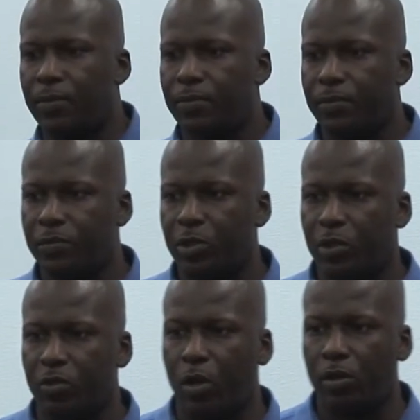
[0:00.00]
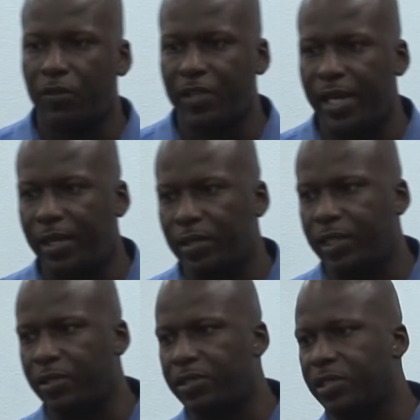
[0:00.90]
They just treat you just like you're the
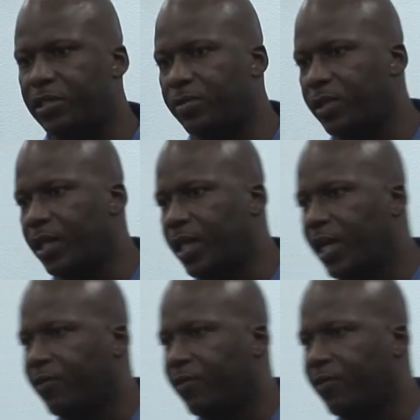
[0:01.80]
veteran and they, they,